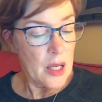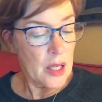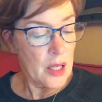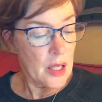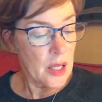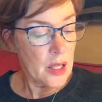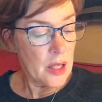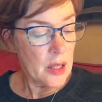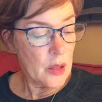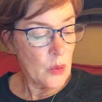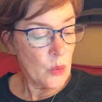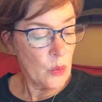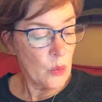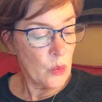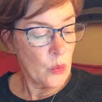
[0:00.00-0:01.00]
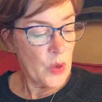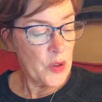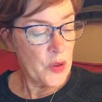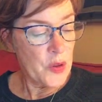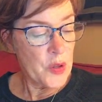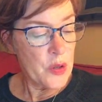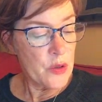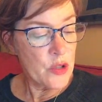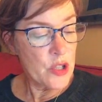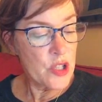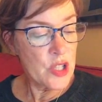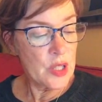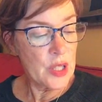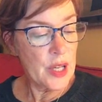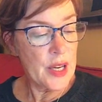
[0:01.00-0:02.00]
Uh, with the
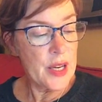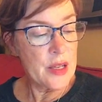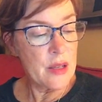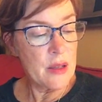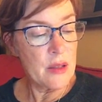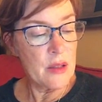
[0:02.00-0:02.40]
nutrition line,